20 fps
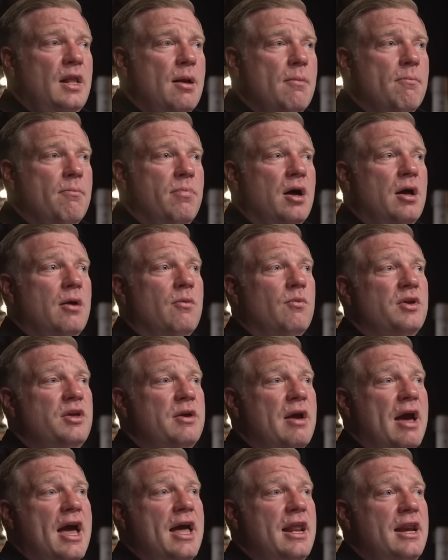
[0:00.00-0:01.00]
But when
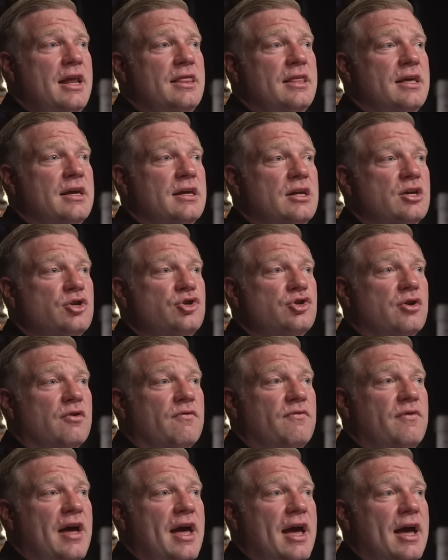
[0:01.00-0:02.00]
you add in the additional
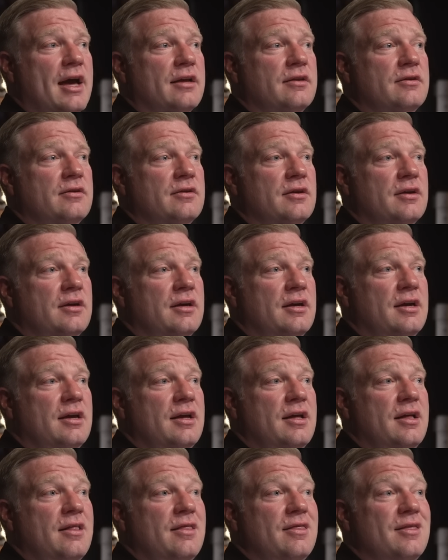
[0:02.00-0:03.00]
fact
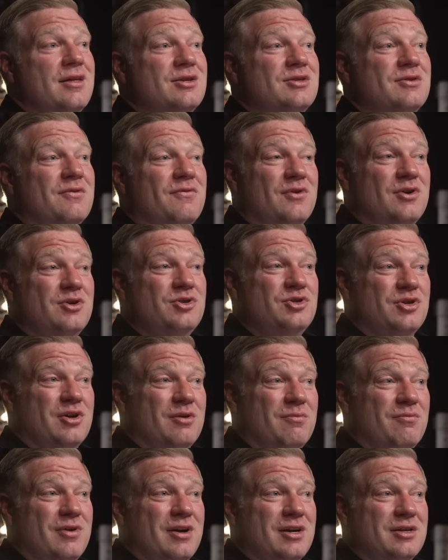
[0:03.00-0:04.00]
that it's a first
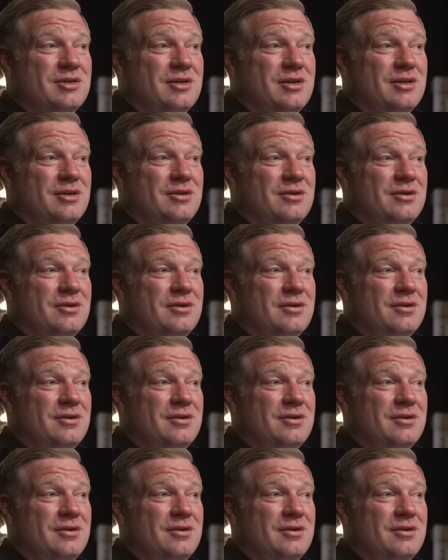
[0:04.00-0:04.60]
term president